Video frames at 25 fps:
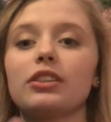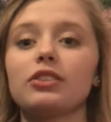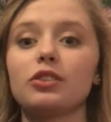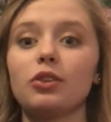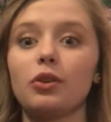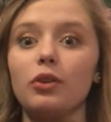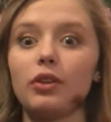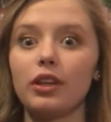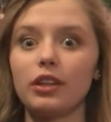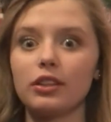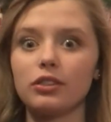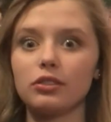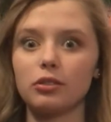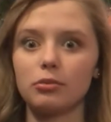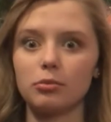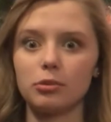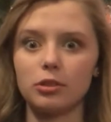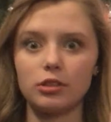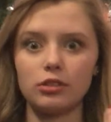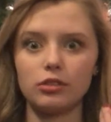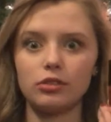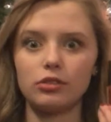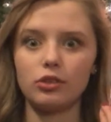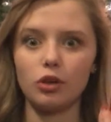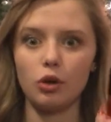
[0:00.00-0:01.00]
So this will be
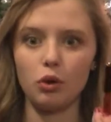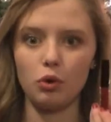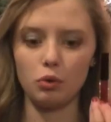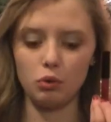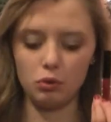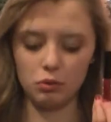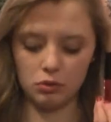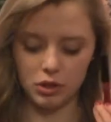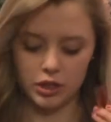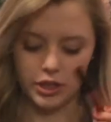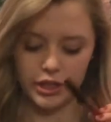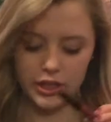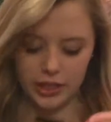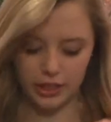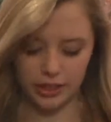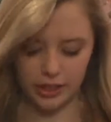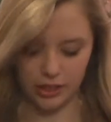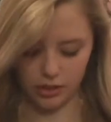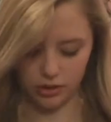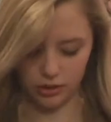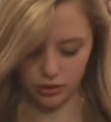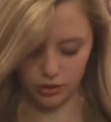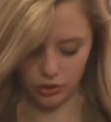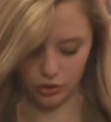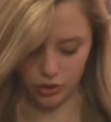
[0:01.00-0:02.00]
so
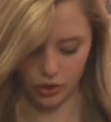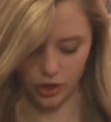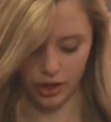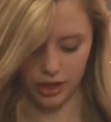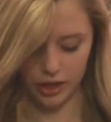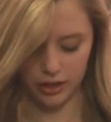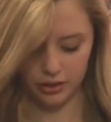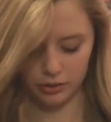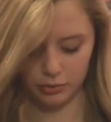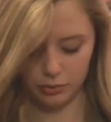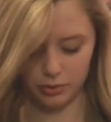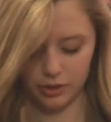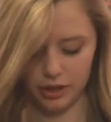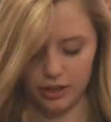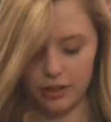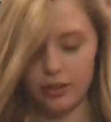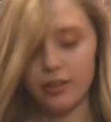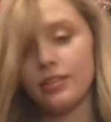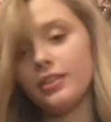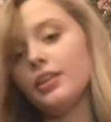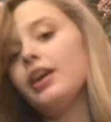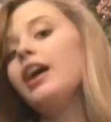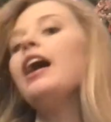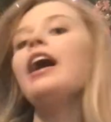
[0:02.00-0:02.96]
nice to try as well.